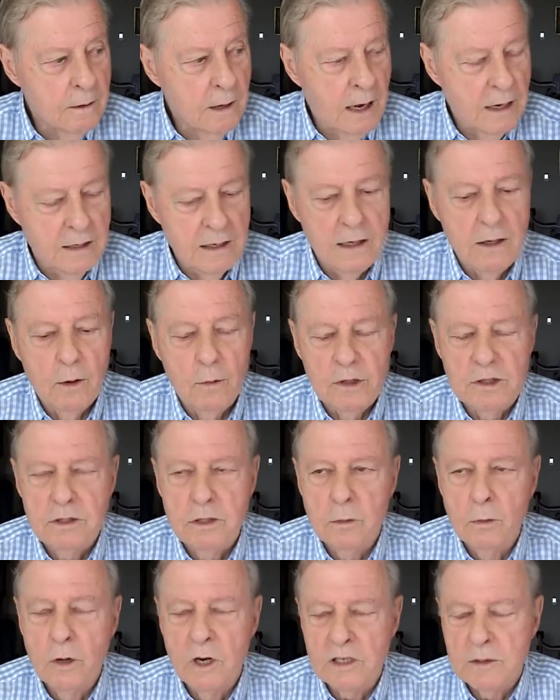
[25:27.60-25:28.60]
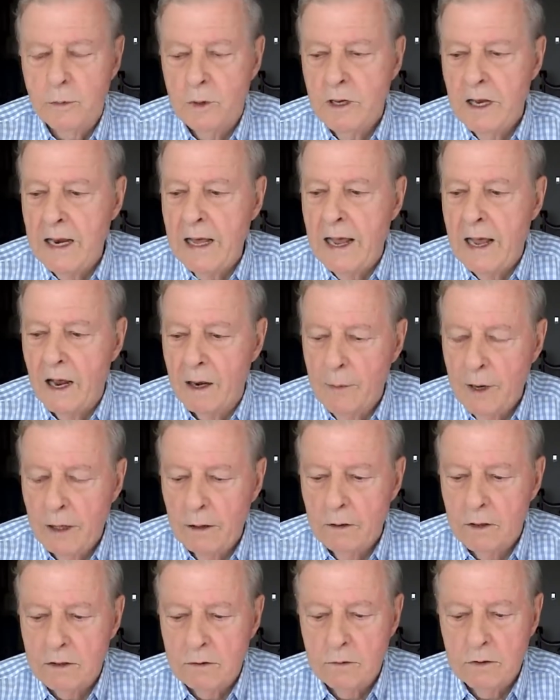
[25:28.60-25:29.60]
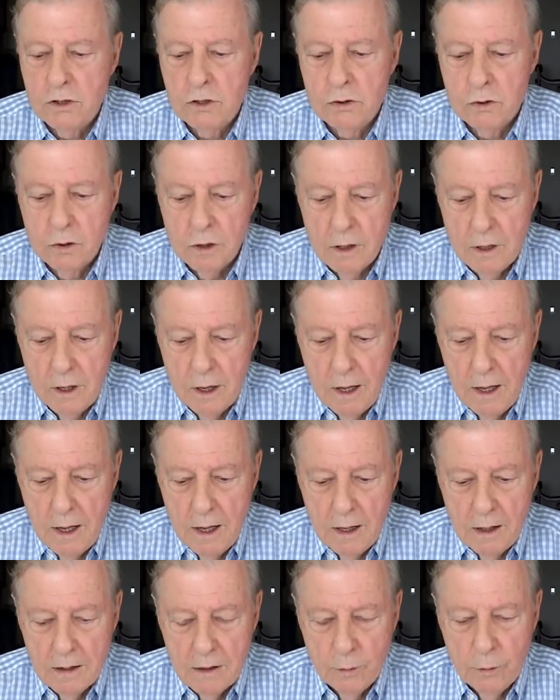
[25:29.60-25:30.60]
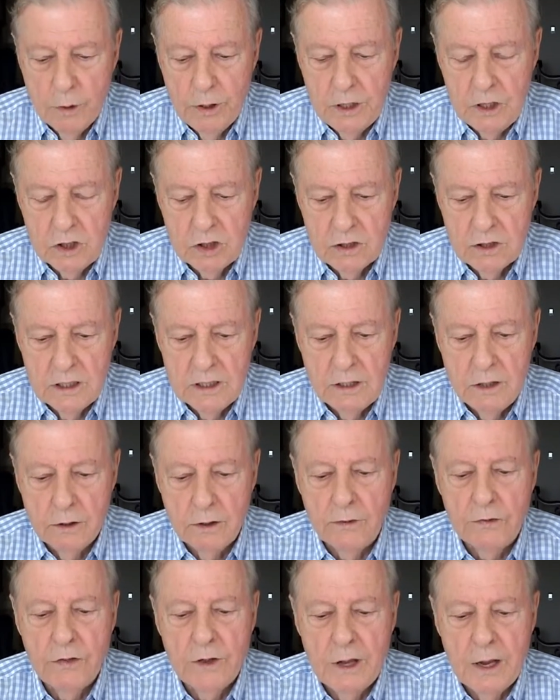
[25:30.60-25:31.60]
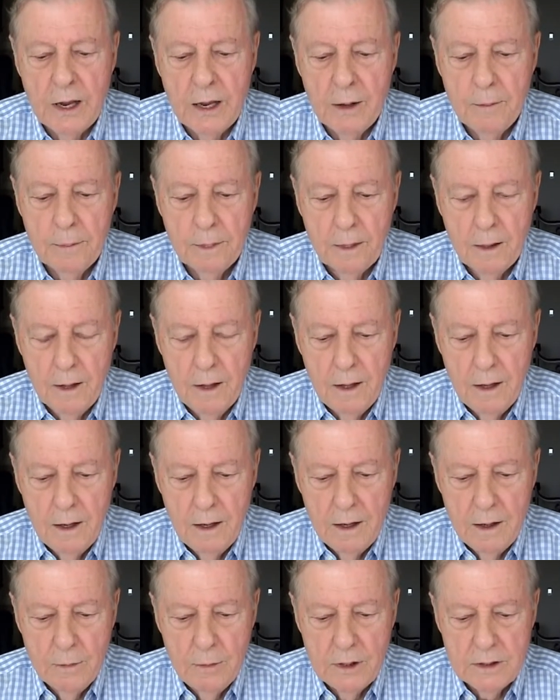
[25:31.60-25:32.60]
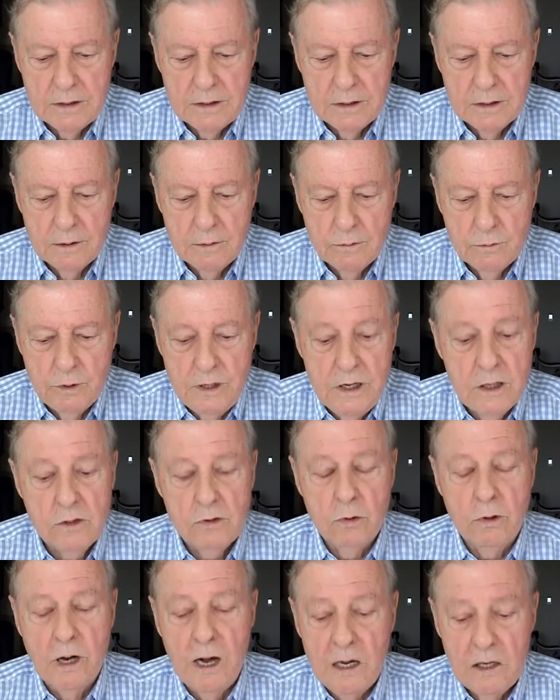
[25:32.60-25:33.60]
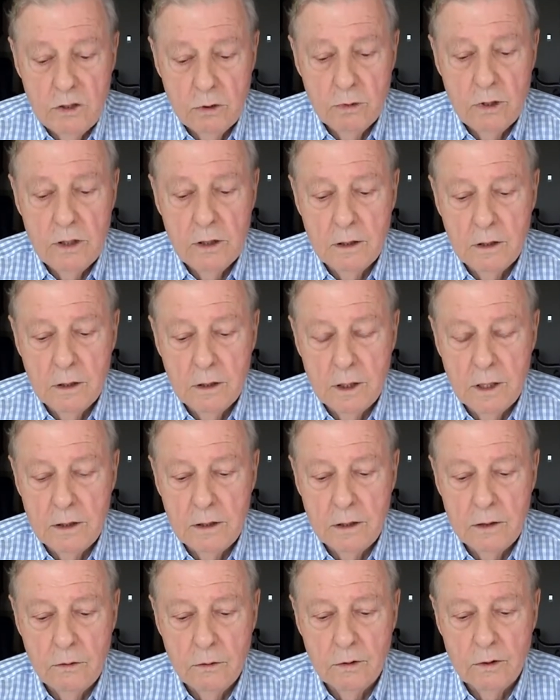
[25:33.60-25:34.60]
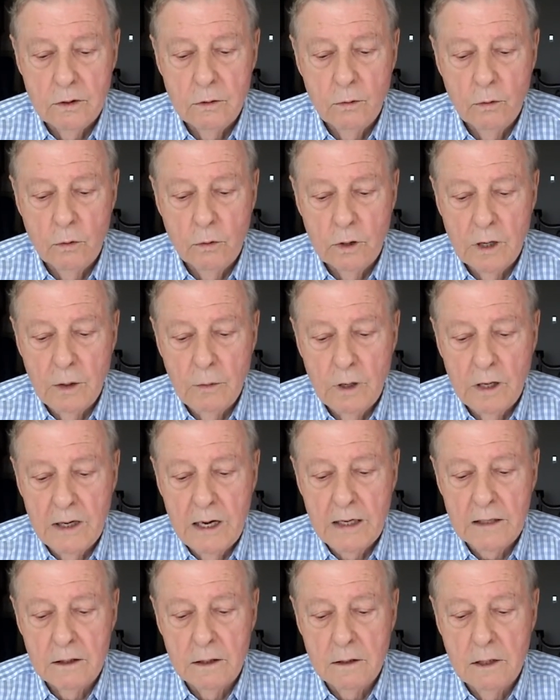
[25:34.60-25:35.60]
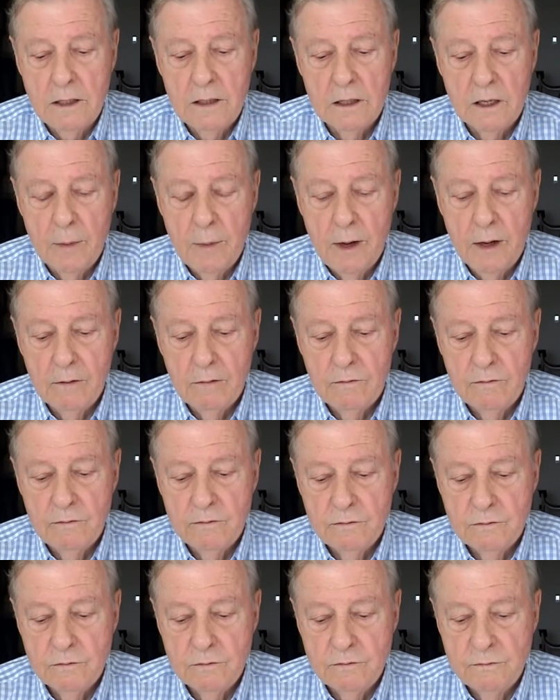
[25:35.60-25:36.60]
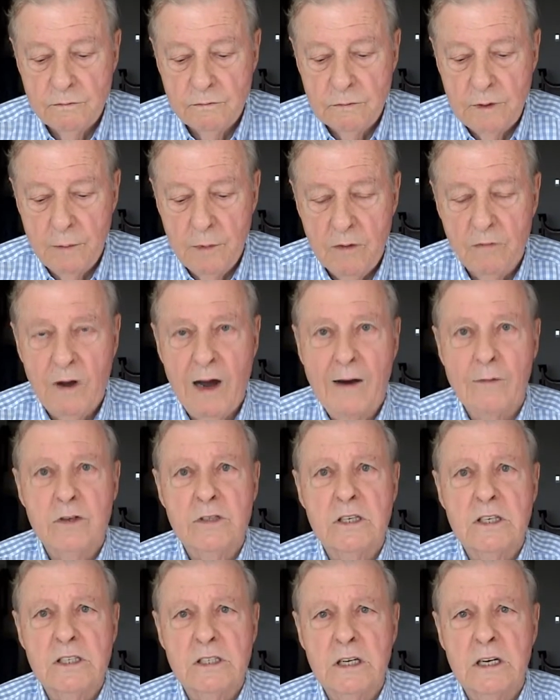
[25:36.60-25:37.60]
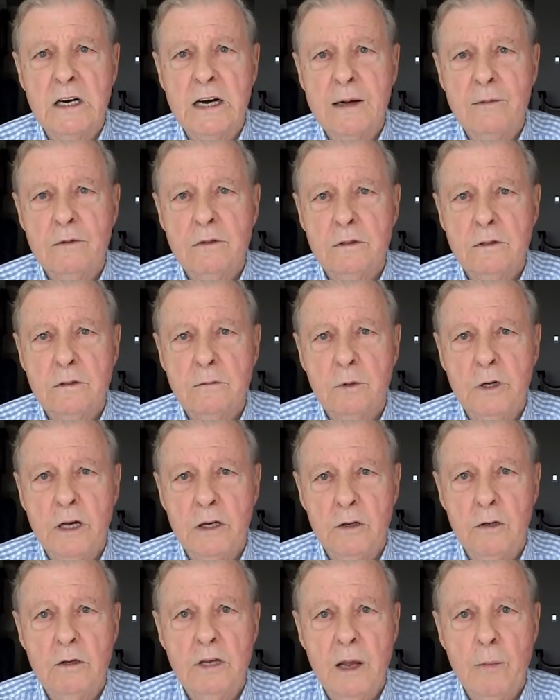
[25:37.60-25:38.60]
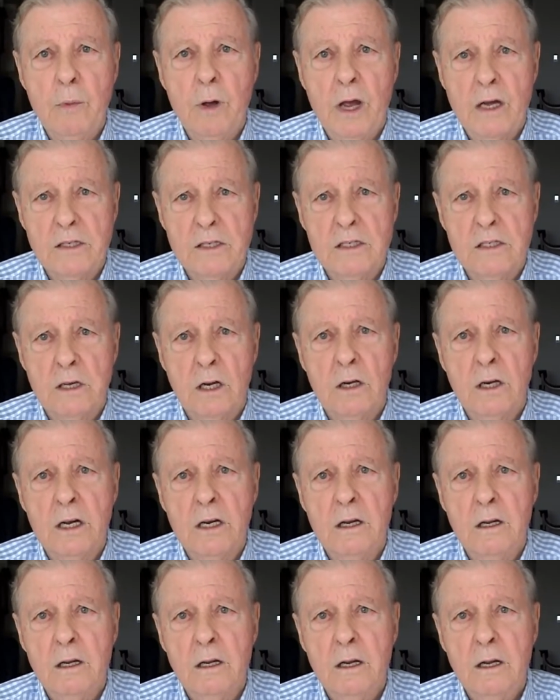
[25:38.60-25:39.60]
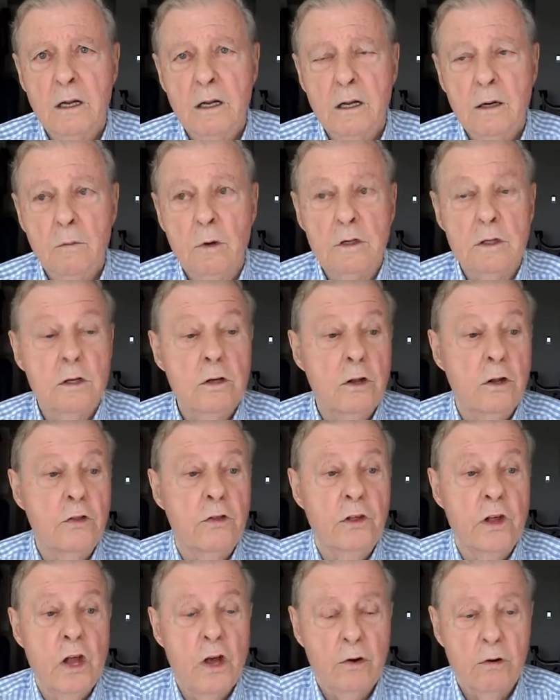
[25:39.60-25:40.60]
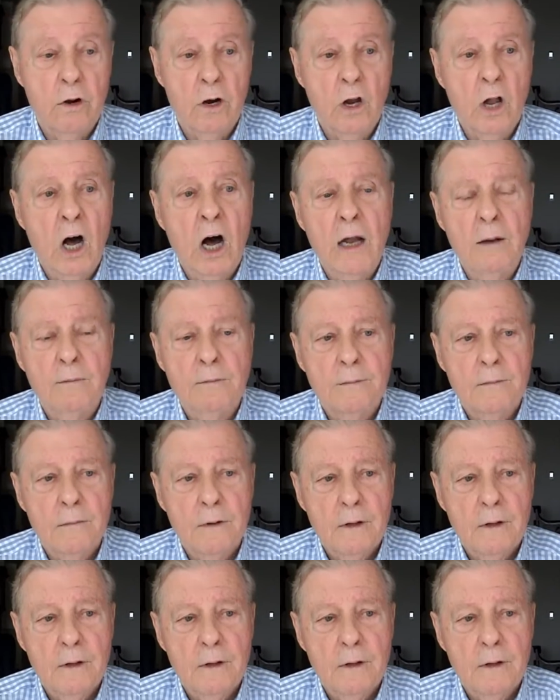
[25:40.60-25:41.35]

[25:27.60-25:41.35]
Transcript: I didn't know what she was. But anyhow, to make a long story short, the British did their thing. But uh, we enjoyed. I enjoyed London during the war. I got to London about maybe five or six times. I got two day passes to London. Went to the theater a lot.